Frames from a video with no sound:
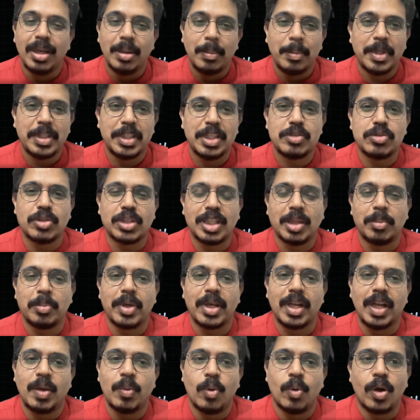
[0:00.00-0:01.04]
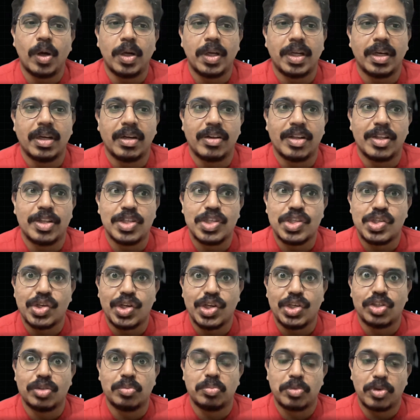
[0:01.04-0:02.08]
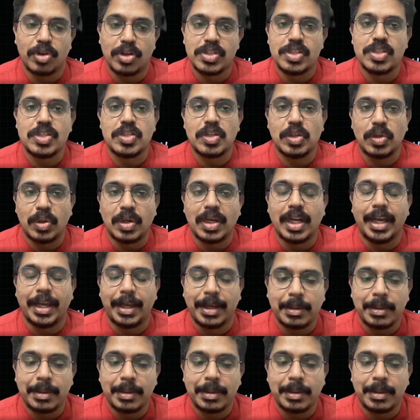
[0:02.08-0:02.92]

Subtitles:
But this would typically what a registration process look like.